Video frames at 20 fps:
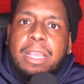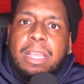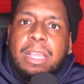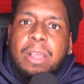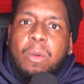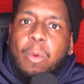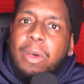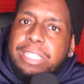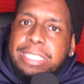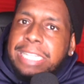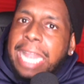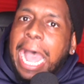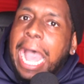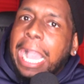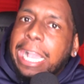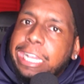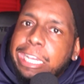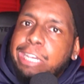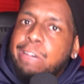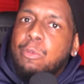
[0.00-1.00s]
Was
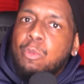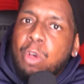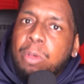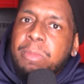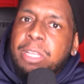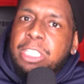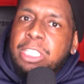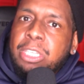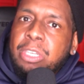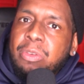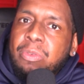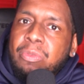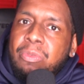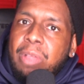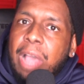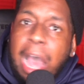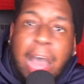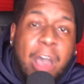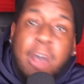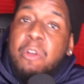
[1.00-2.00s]
not a good woman to you?
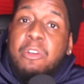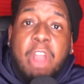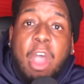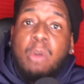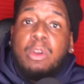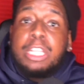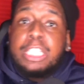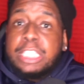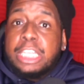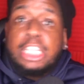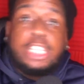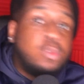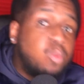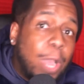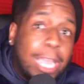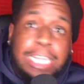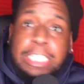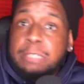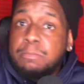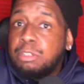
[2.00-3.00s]
I don't know the
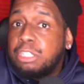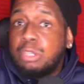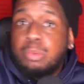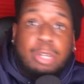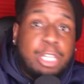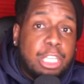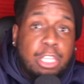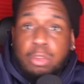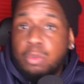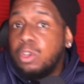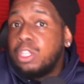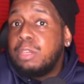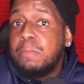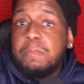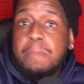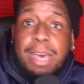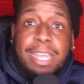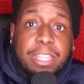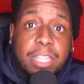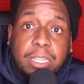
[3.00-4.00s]
situation between you and your
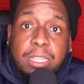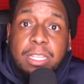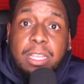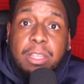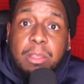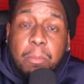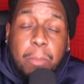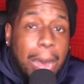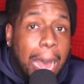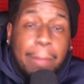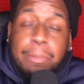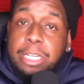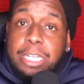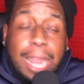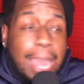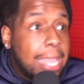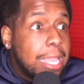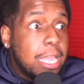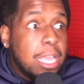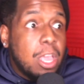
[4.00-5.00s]
mother, but I'm just
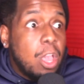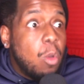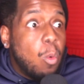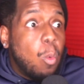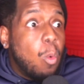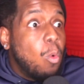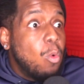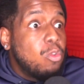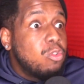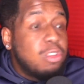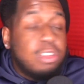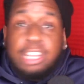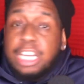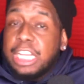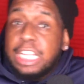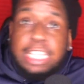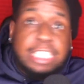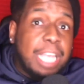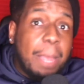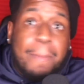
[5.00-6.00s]
like,
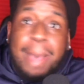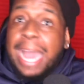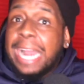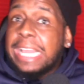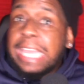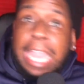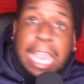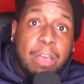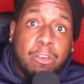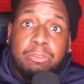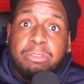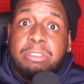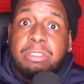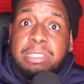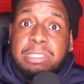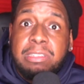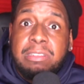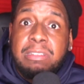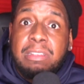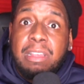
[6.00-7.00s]
somebody
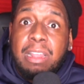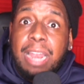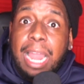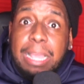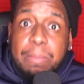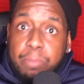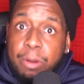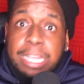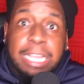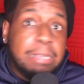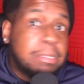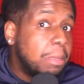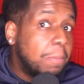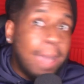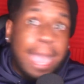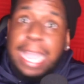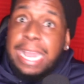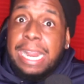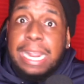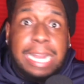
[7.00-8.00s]
else? Like, bring us
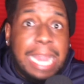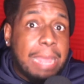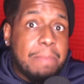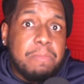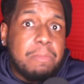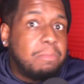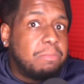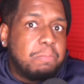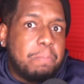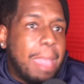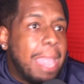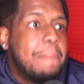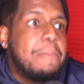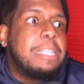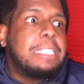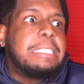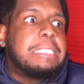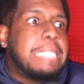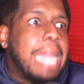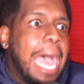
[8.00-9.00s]
somebody that maybe
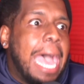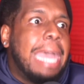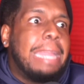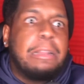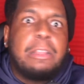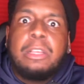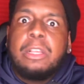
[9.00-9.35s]
is not